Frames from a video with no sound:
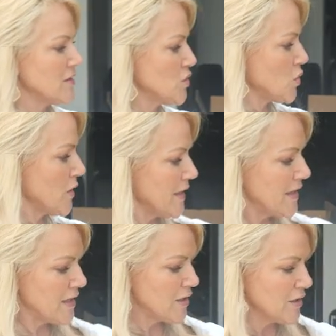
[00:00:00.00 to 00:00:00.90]
the door
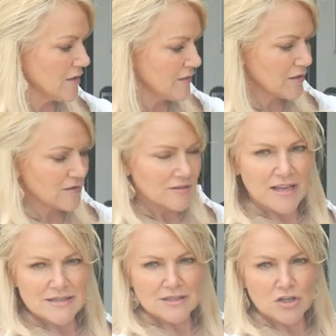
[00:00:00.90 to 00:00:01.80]
here, like a
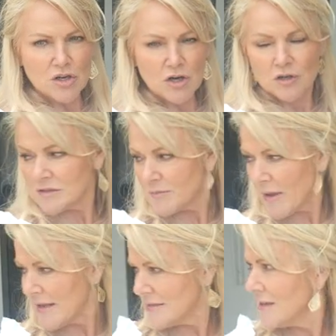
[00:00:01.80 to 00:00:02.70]
nice little cargo
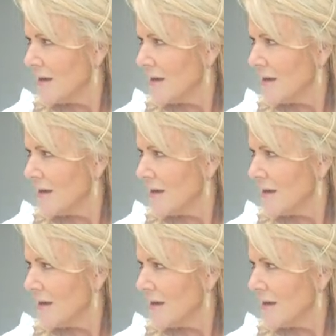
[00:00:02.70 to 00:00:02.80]
space